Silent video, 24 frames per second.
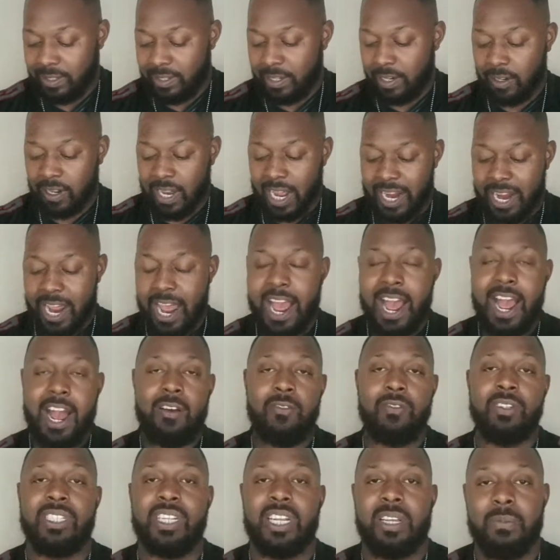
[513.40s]
like I
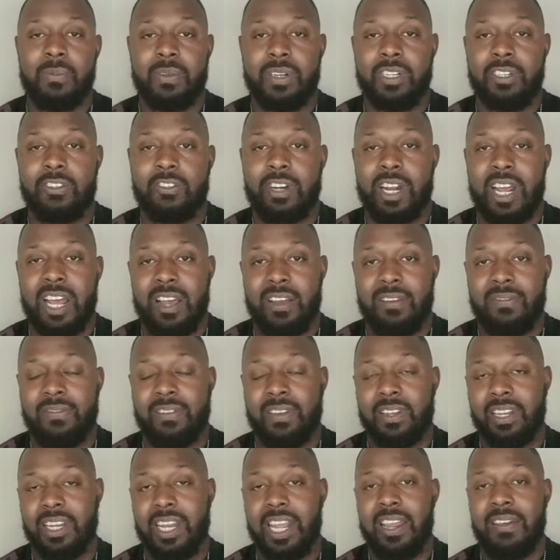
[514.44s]
was able to
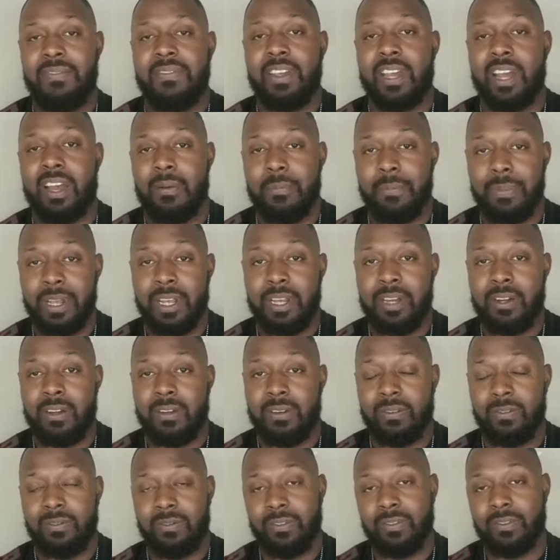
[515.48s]
draft Le'Veon
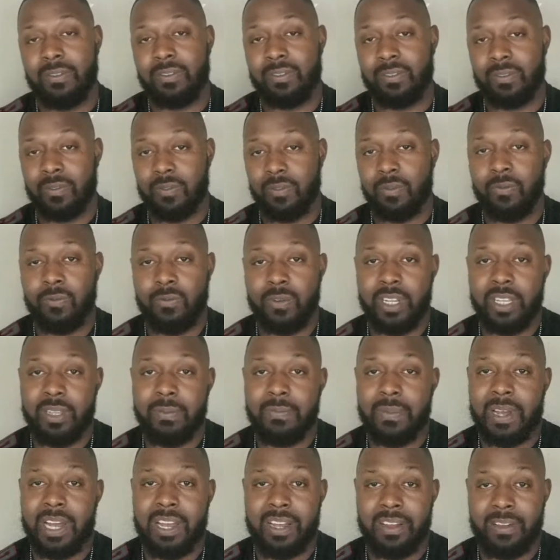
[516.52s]
Bell with
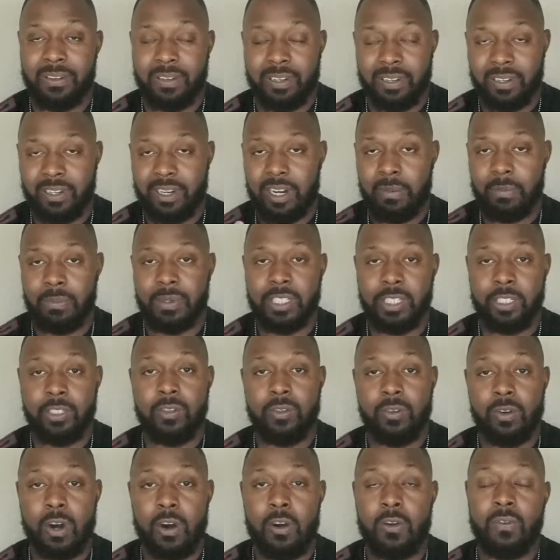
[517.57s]
my number
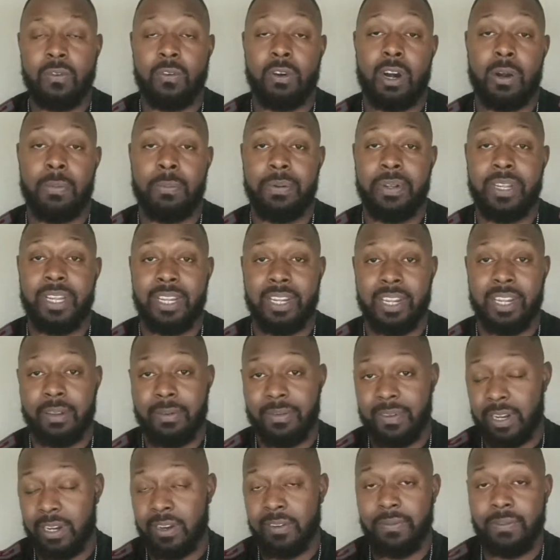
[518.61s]
2 overall pick
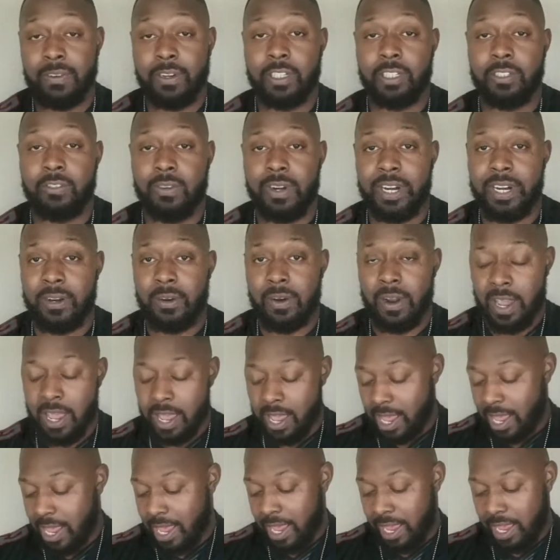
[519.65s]
in the 1st
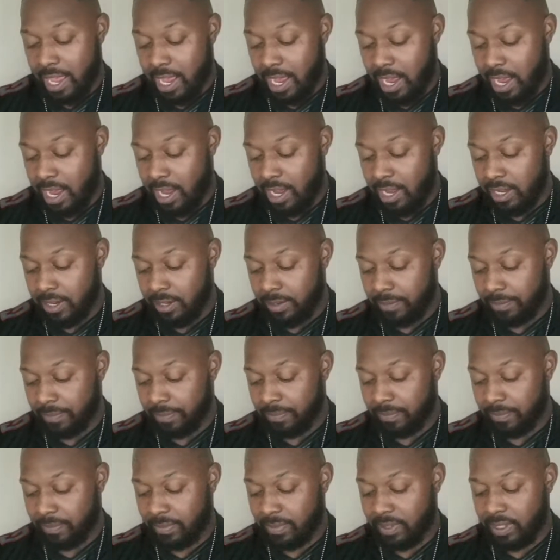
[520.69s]
round.
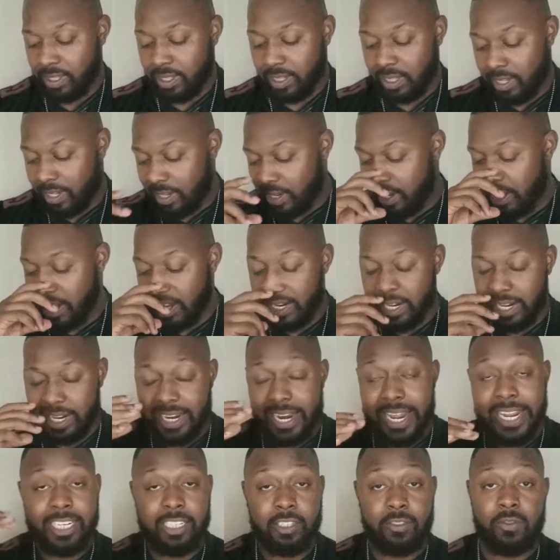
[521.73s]
In the
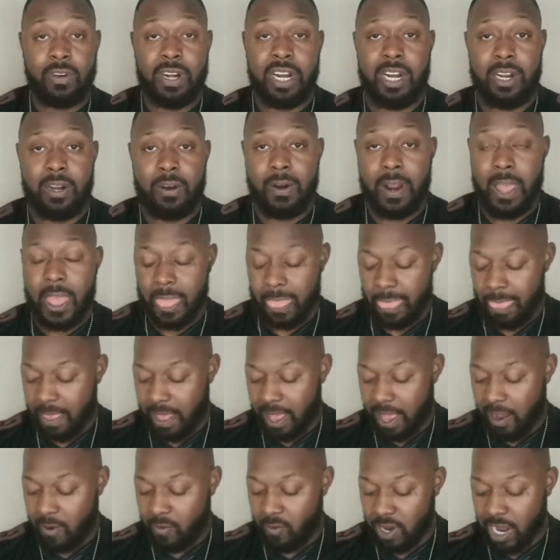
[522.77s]
next round,
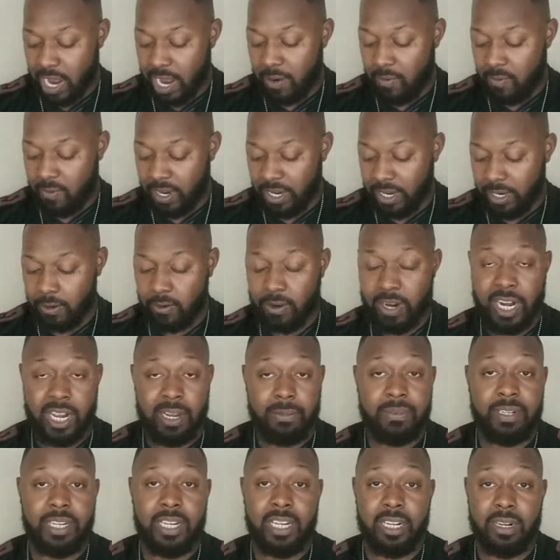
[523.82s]
I went and
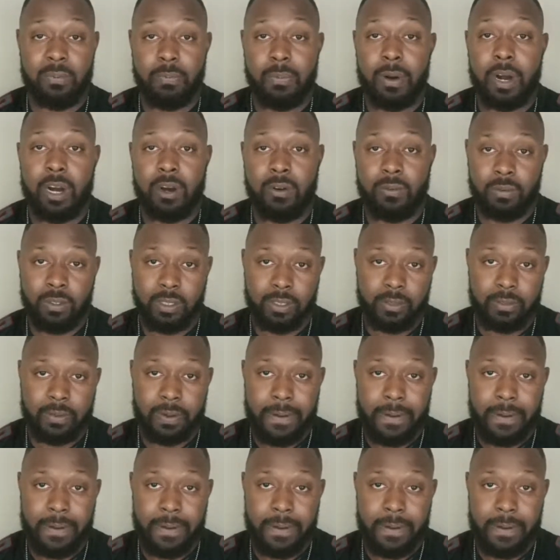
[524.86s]
grabbed Doug Baldwin,